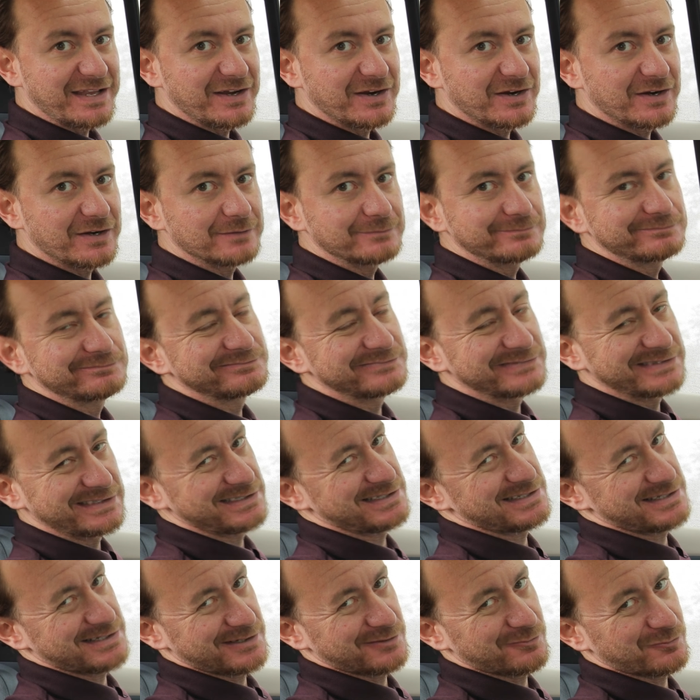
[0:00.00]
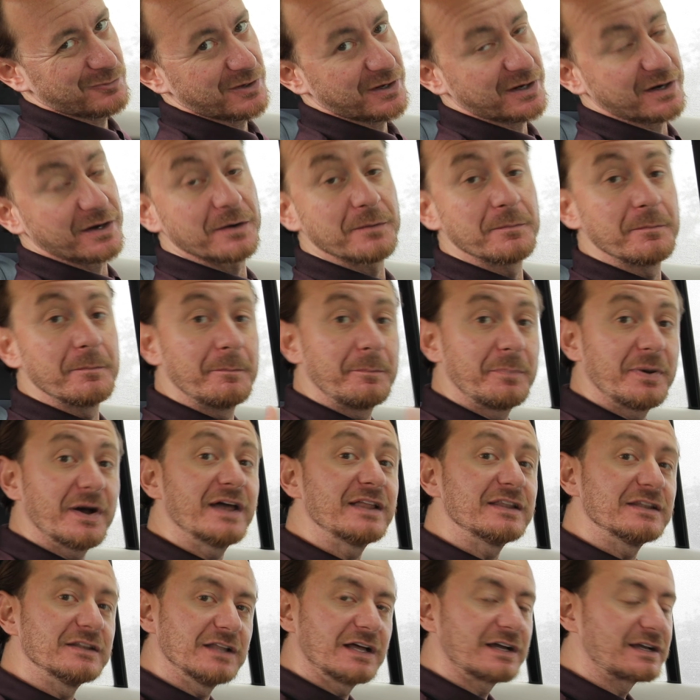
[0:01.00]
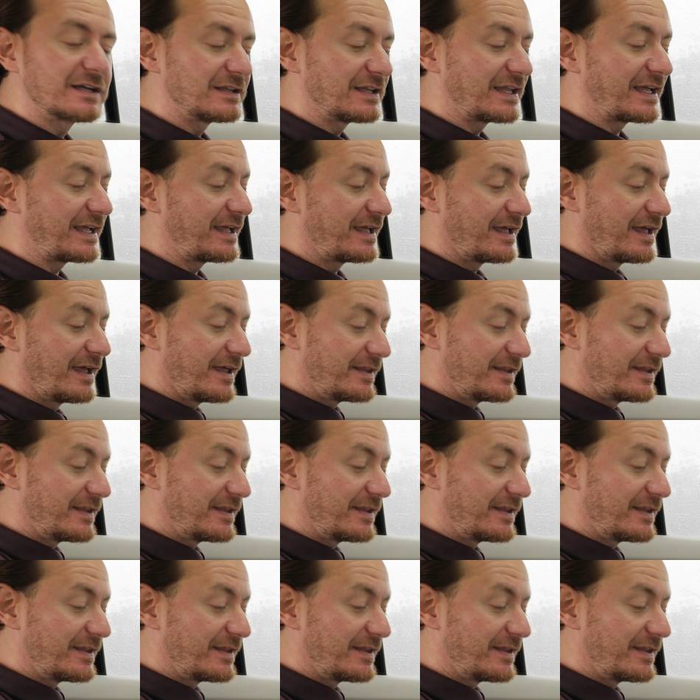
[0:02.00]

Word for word: here, didn't work. But luckily,